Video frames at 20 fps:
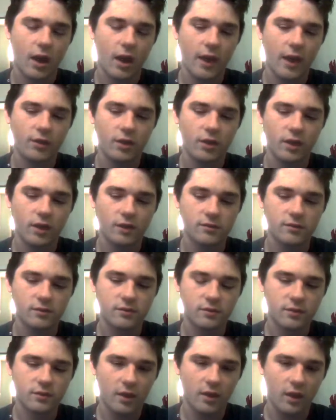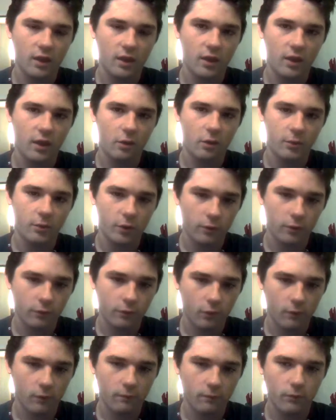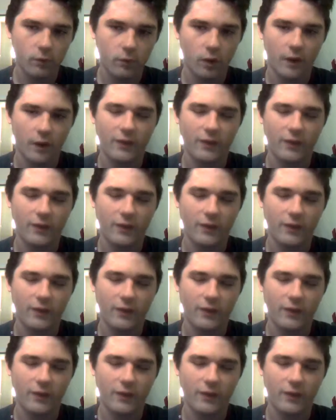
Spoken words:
I think it'll be good for him.